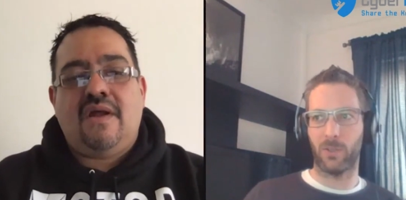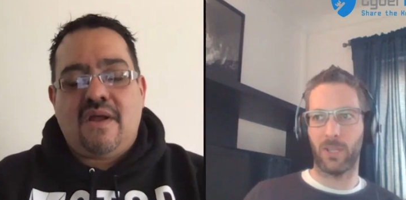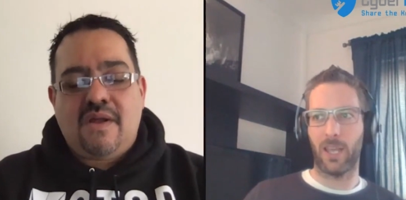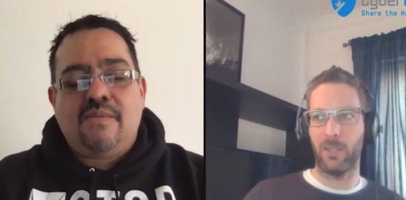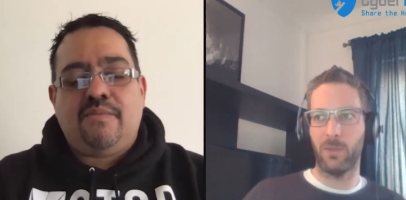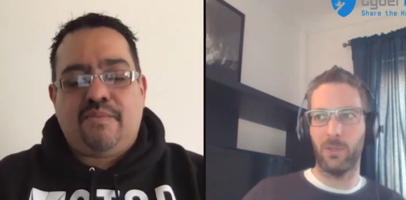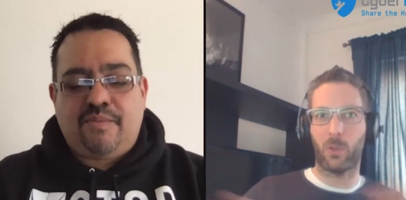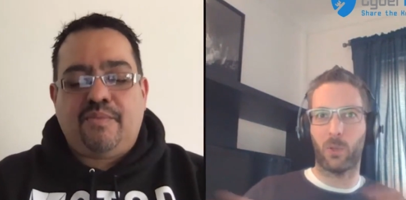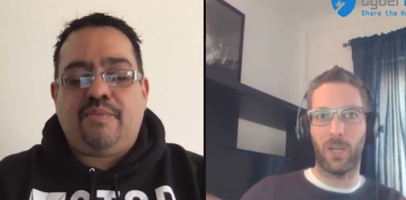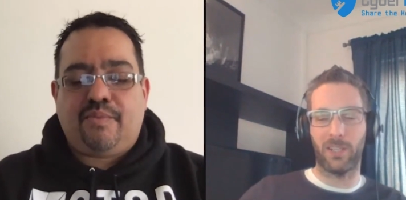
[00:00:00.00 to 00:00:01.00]
Speaker 1: So that you, you
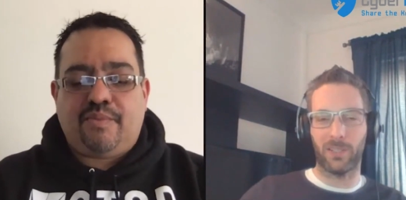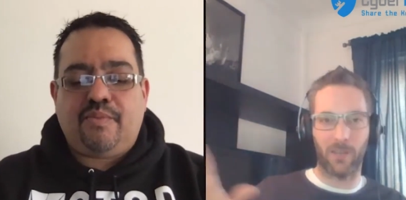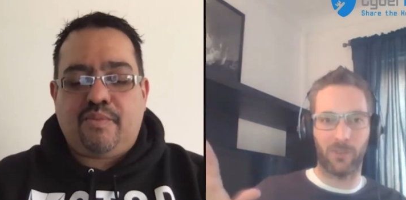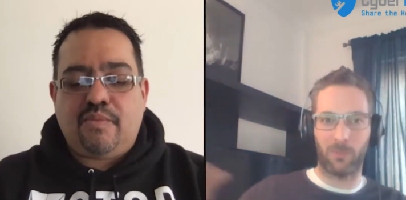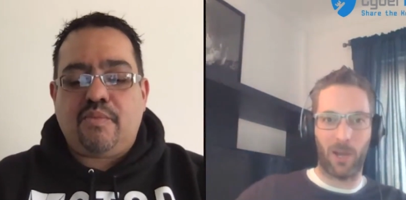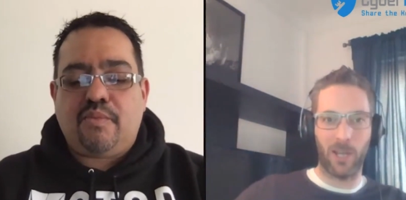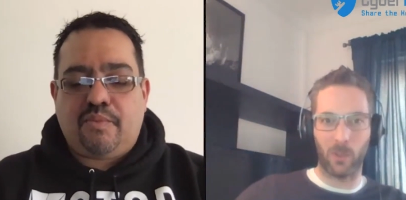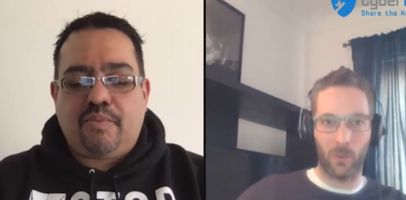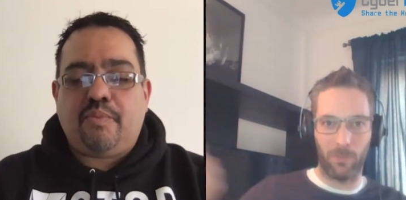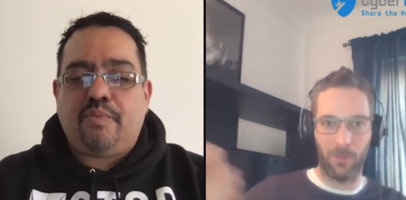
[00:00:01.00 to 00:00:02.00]
create this kind of
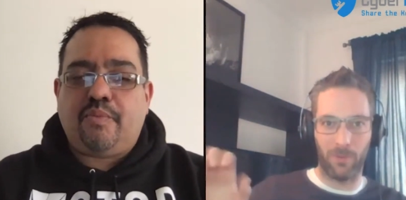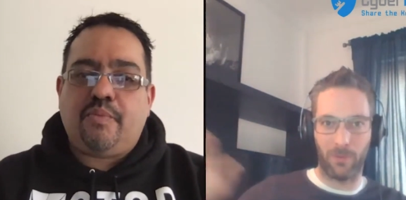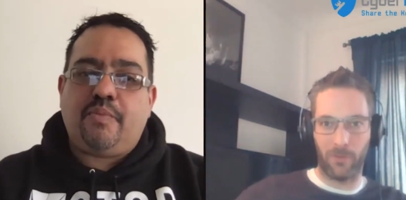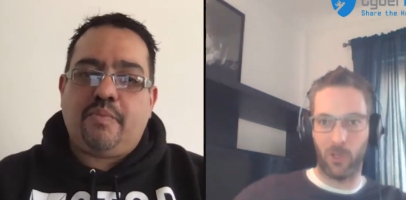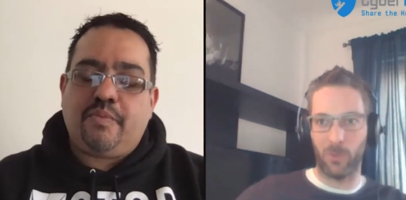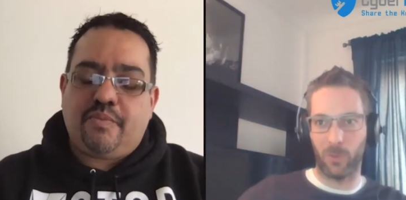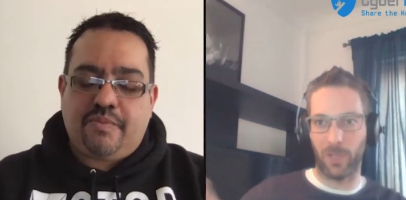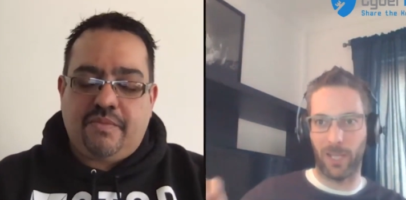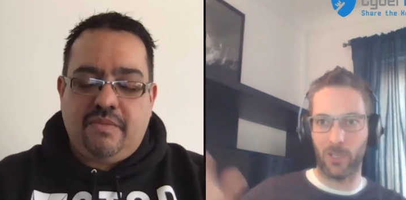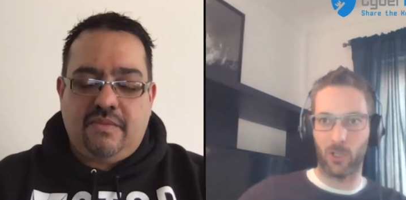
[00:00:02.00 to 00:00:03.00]
spider web of, of human
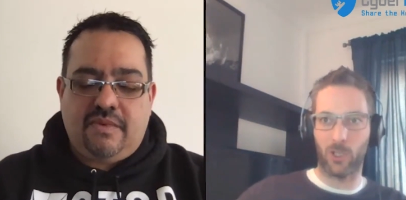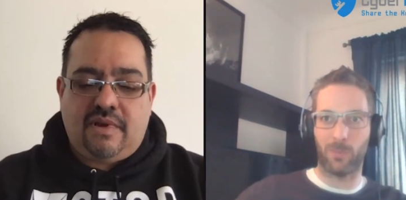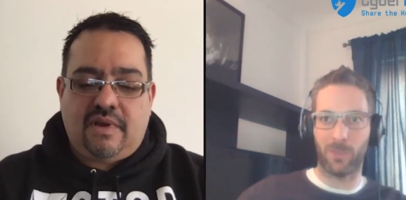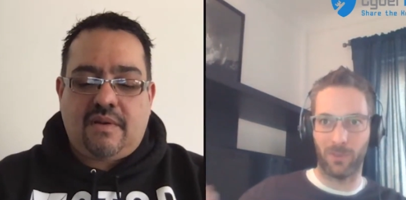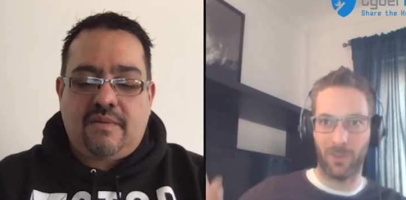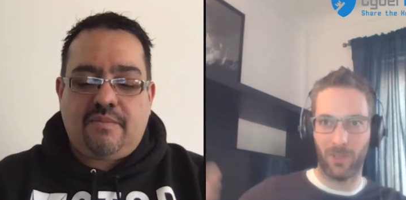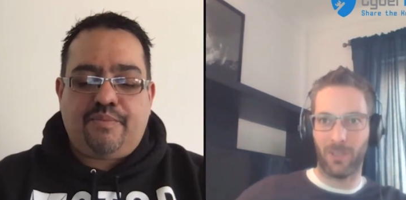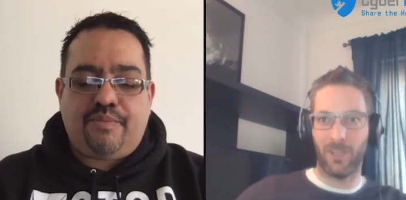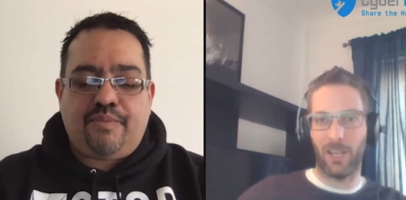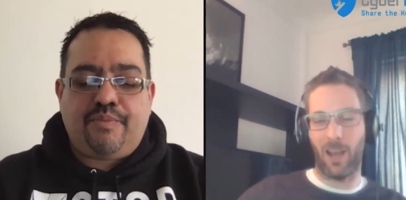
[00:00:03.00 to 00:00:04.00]
relationships and,
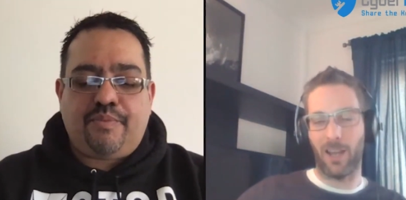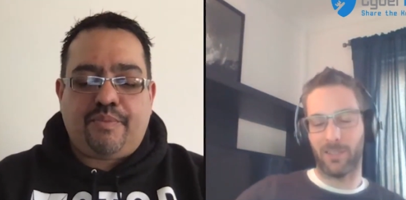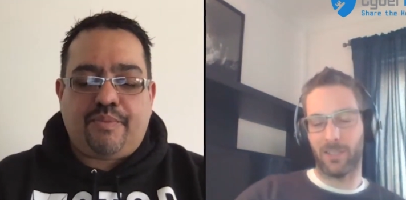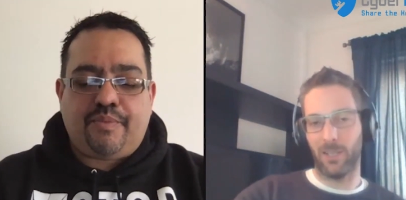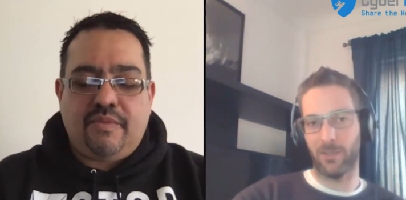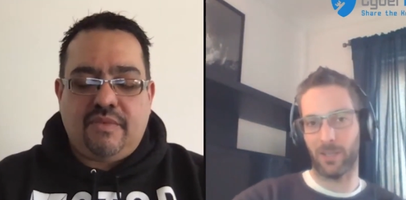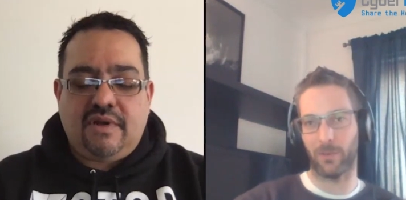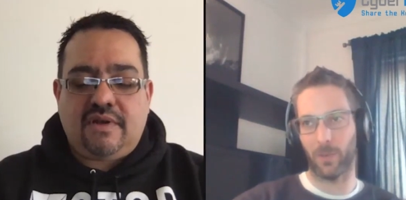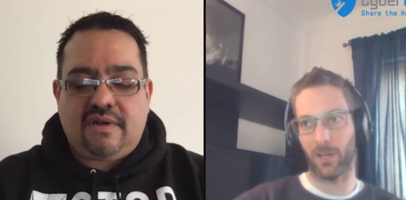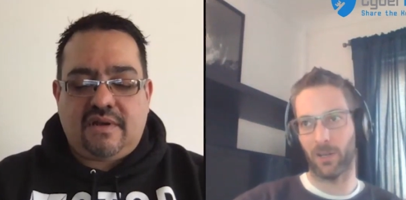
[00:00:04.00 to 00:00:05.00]
and eyes and ears
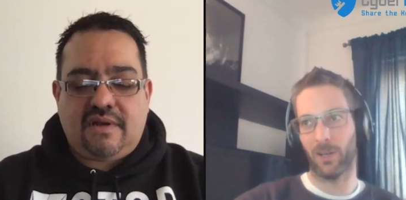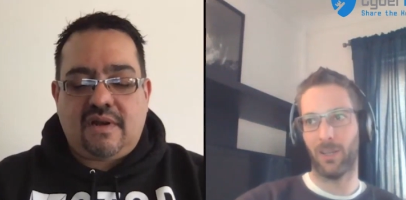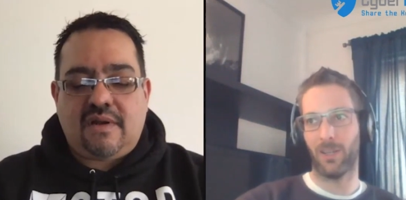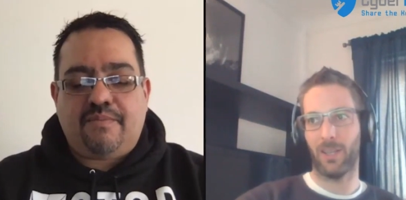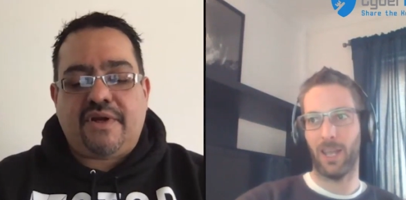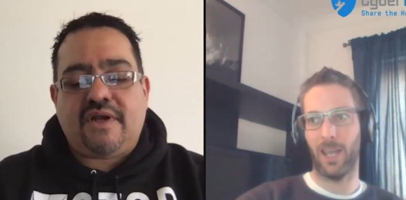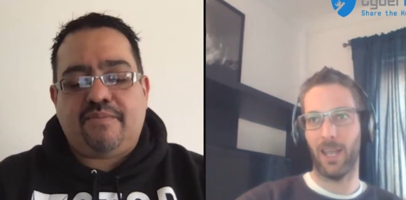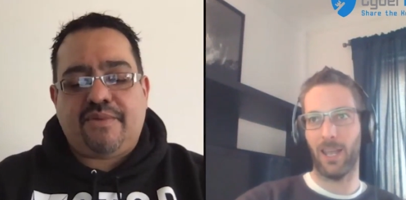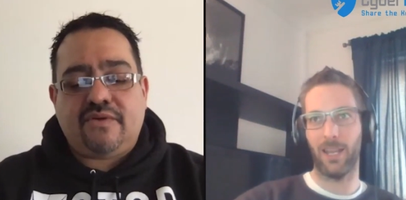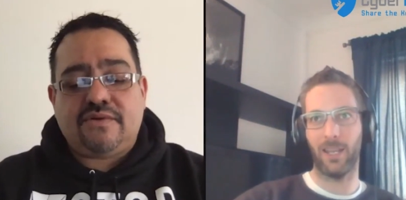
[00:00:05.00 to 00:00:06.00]
everywhere.
Speaker 2: But
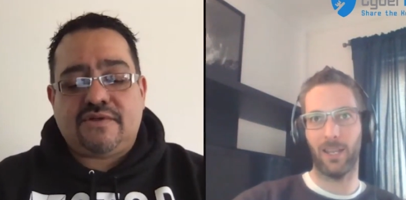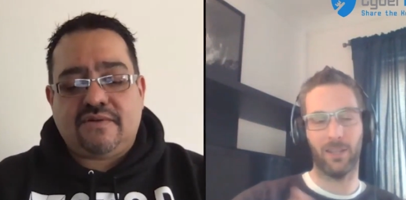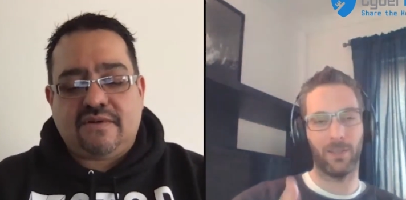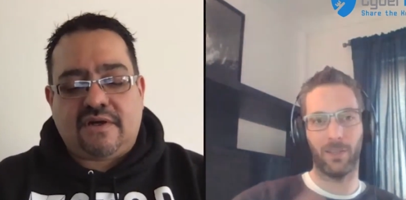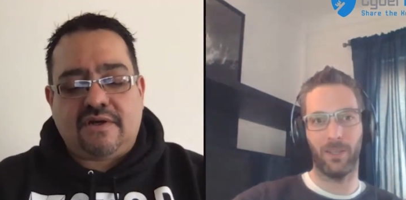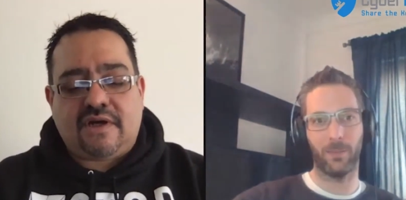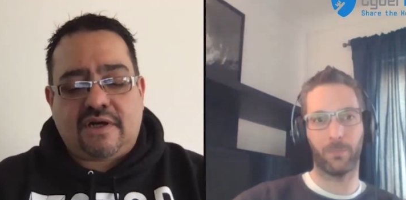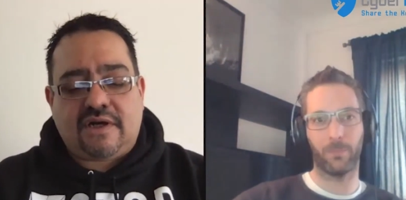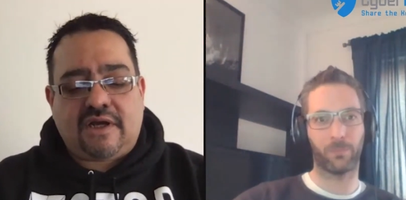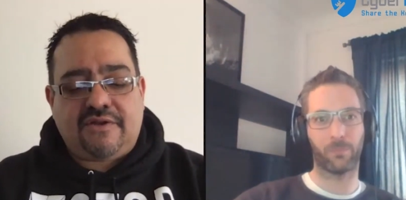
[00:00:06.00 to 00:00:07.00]
I, but I,
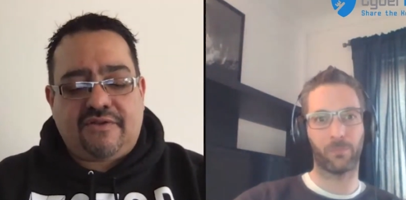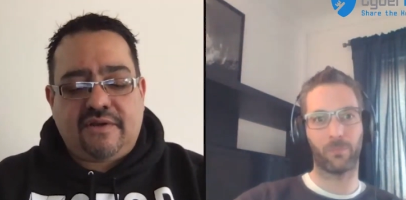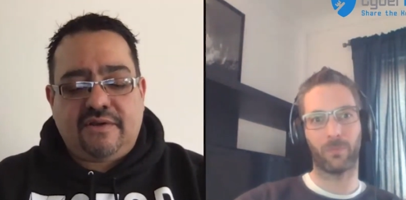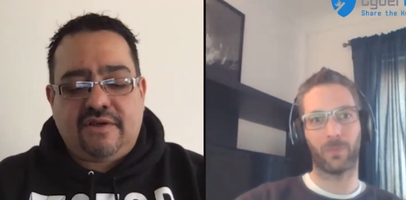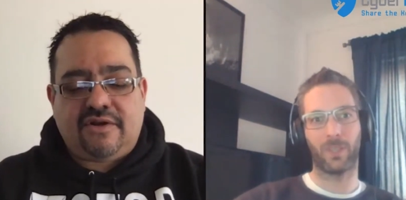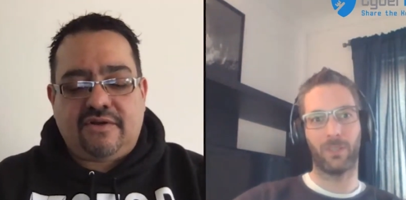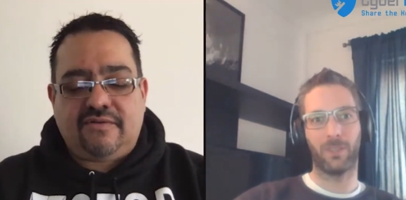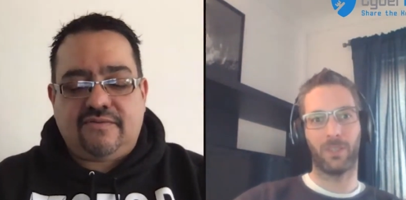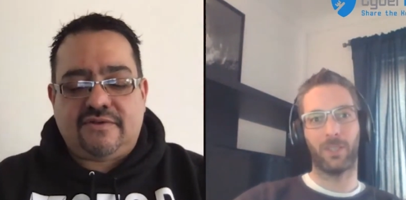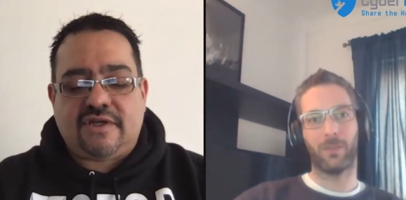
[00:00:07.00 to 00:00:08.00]
I, I think you know
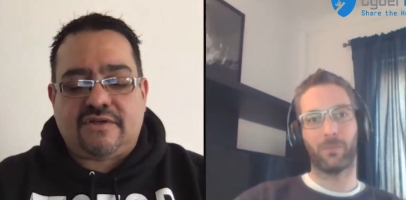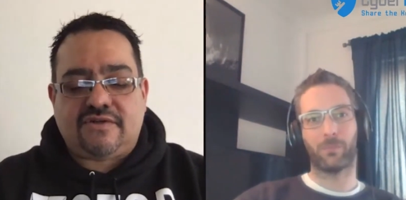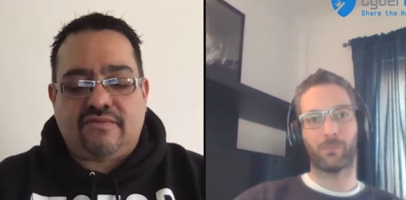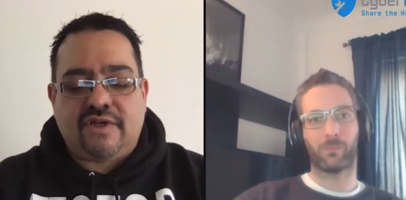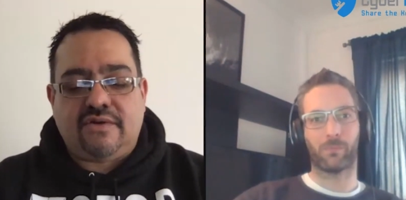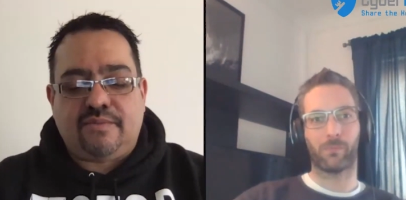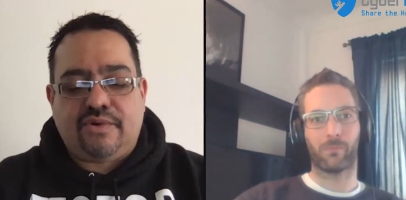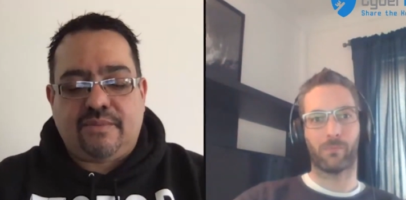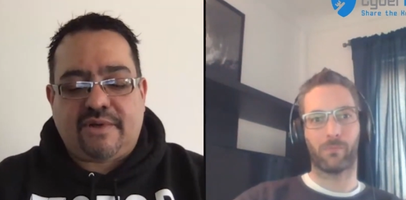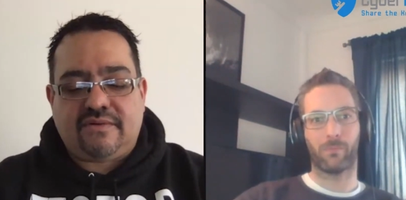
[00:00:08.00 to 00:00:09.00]
you touched on a really good
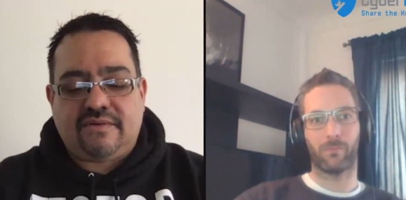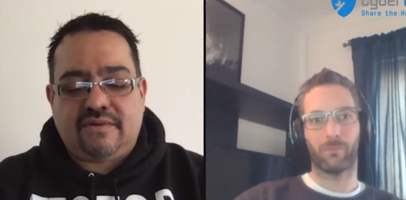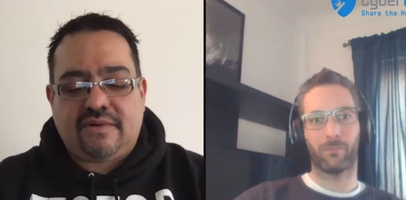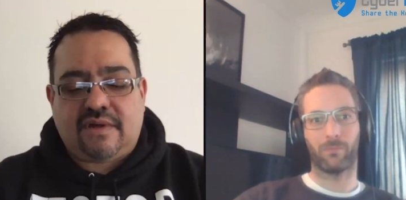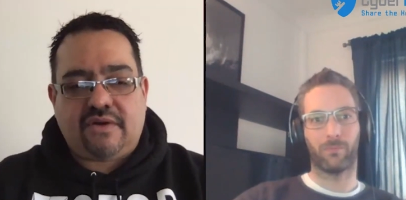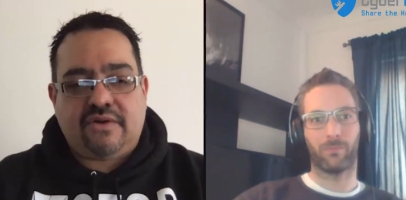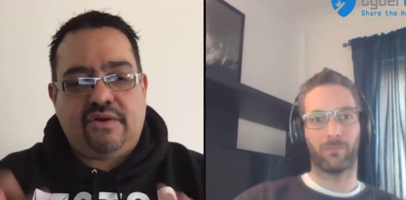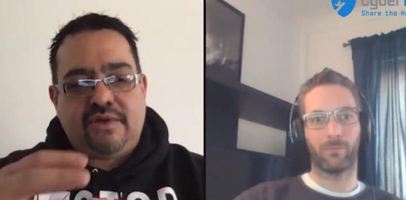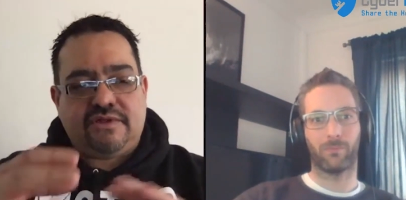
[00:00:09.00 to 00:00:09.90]
point about about human